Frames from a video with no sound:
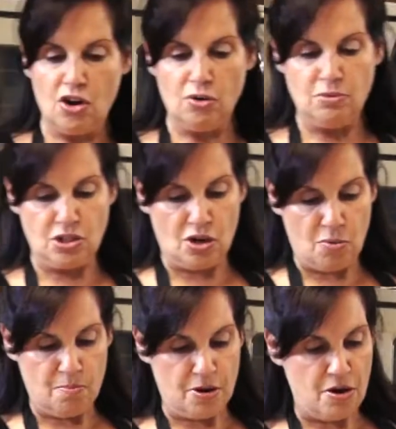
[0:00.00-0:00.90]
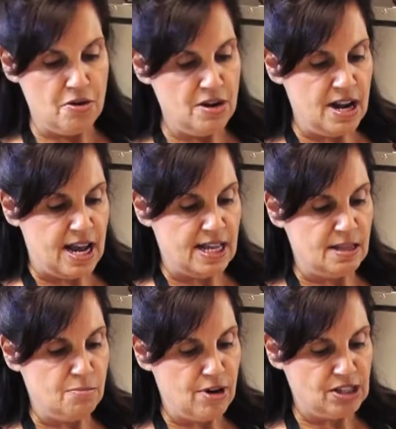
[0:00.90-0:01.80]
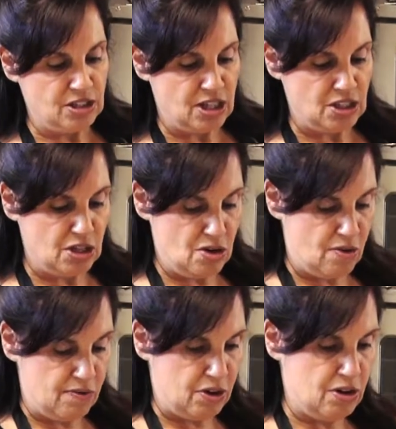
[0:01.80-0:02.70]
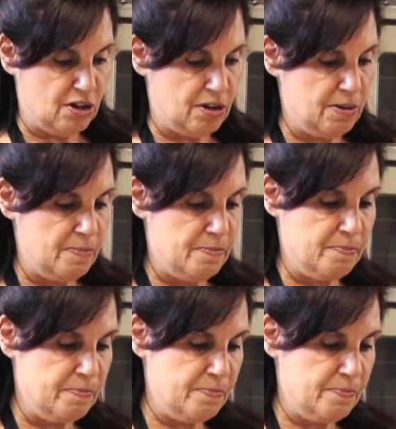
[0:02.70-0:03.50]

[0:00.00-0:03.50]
herbs don't burn and the breast doesn't overcook. Try